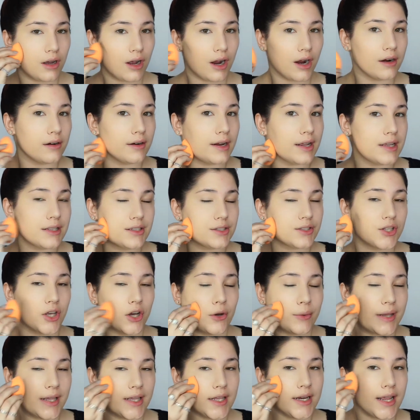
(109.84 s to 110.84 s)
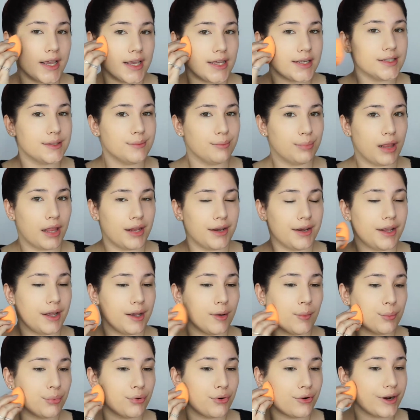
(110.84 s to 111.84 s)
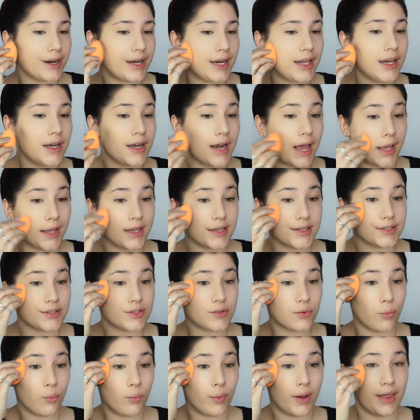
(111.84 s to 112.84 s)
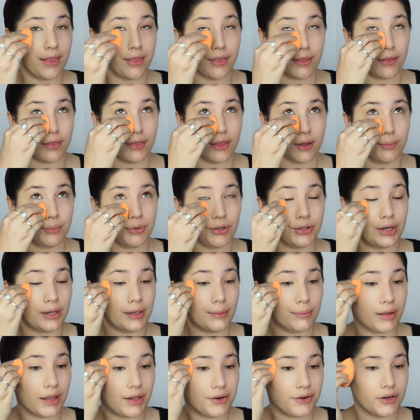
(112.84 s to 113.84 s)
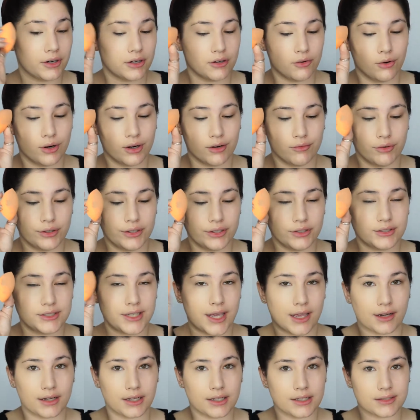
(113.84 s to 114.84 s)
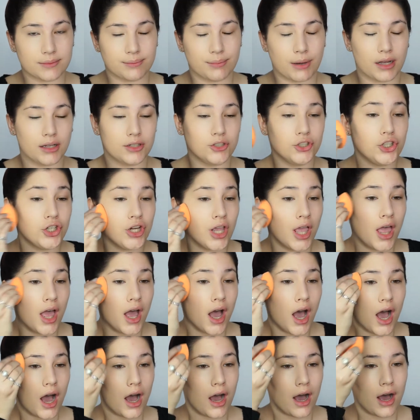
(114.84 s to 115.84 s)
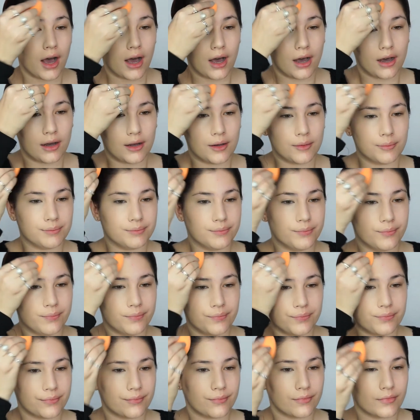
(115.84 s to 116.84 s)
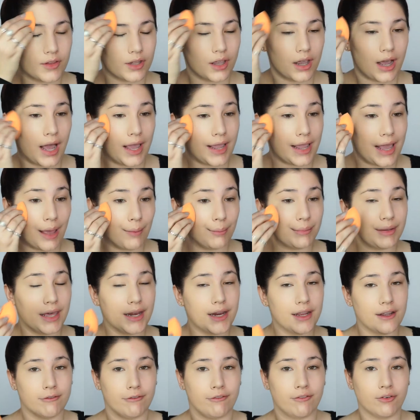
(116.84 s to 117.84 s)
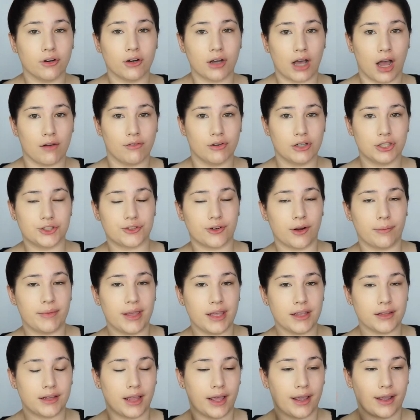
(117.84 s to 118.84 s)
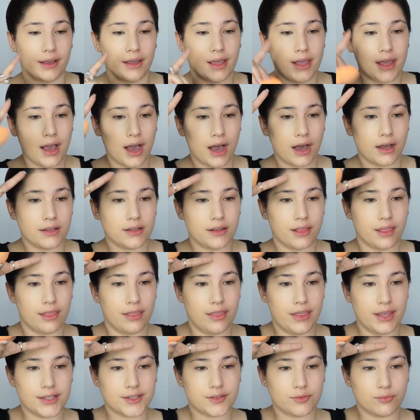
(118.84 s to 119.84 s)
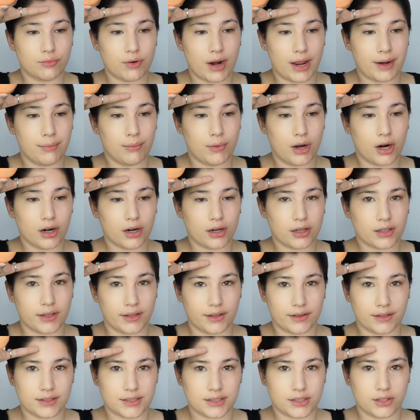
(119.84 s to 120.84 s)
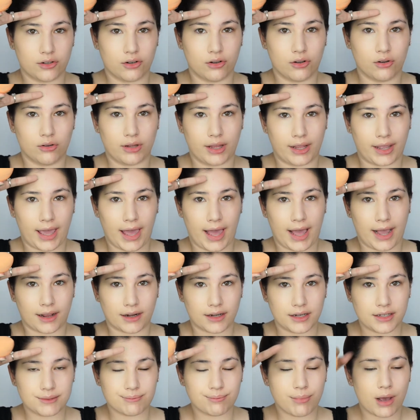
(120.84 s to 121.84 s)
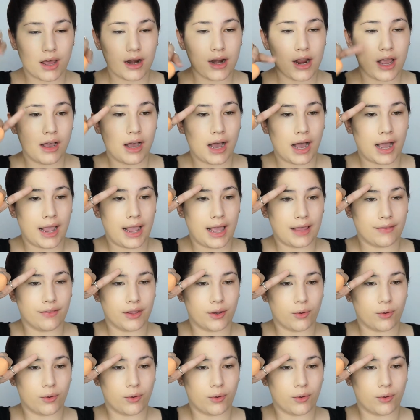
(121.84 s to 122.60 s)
Alright, so it is blending pretty nice with the beauty blender or Real Technique sponge. I am getting full coverage from it. Like this red mark, like this little like acne spot, I had